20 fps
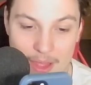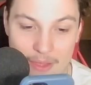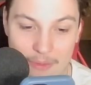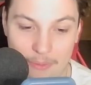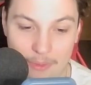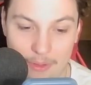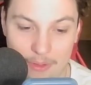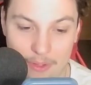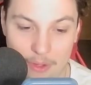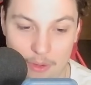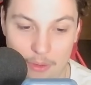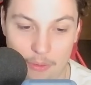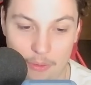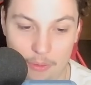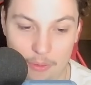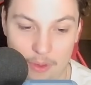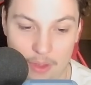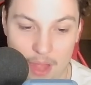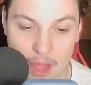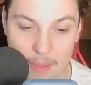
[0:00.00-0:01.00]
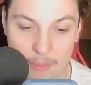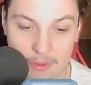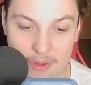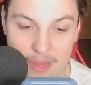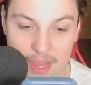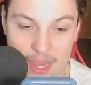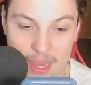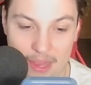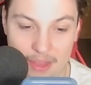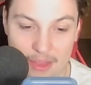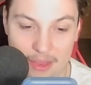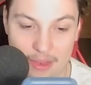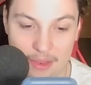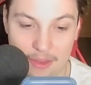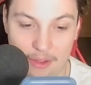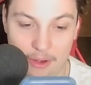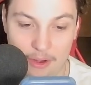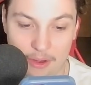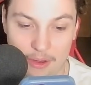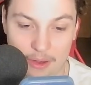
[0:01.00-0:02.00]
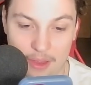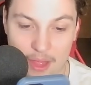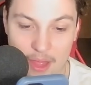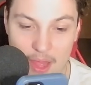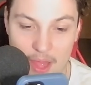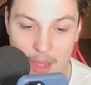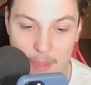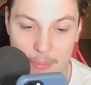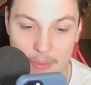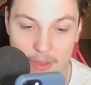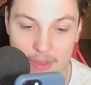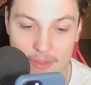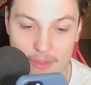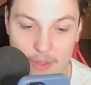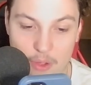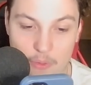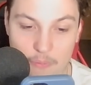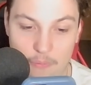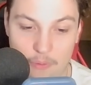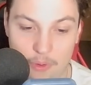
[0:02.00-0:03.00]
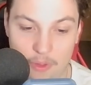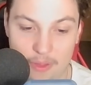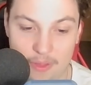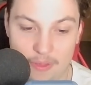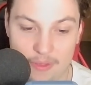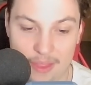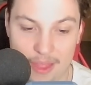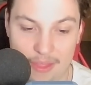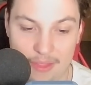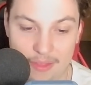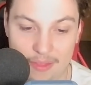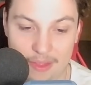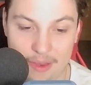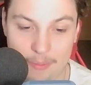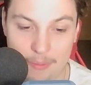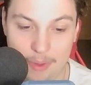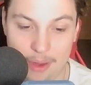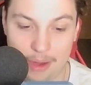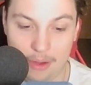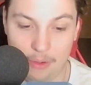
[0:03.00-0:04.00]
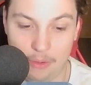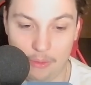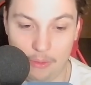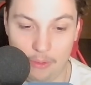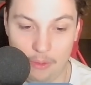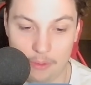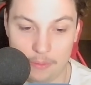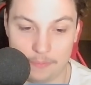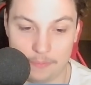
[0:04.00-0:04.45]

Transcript: We'll go Goblin Gang on the Dark Gob. Let's go for a Skeleton Barrel.